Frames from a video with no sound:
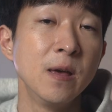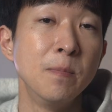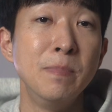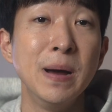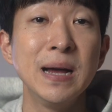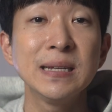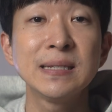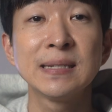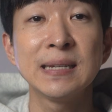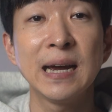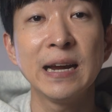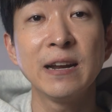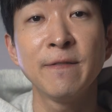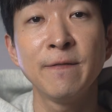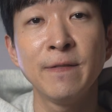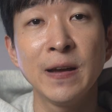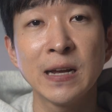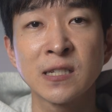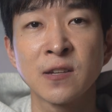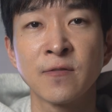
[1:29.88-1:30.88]
the best side
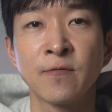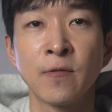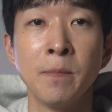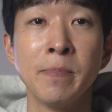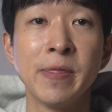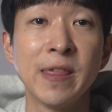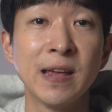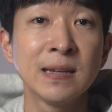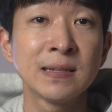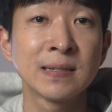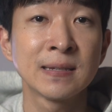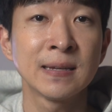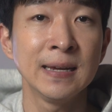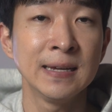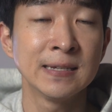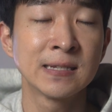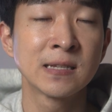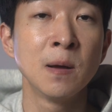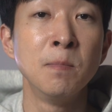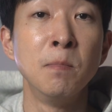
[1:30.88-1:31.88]
effects from this
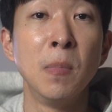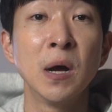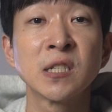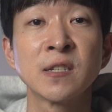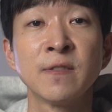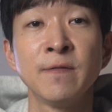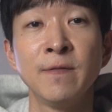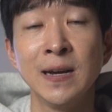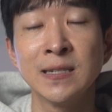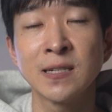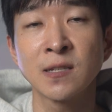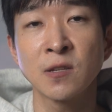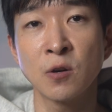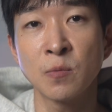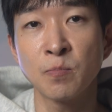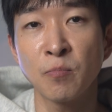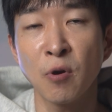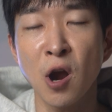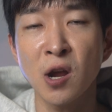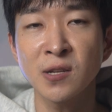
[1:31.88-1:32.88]
is the much faster
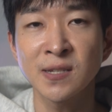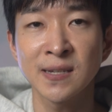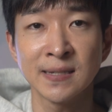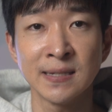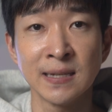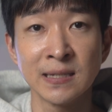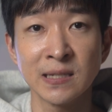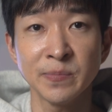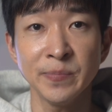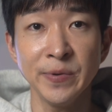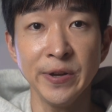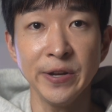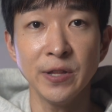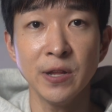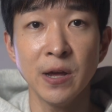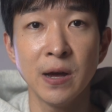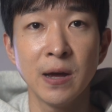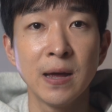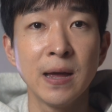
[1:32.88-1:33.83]
processing speed.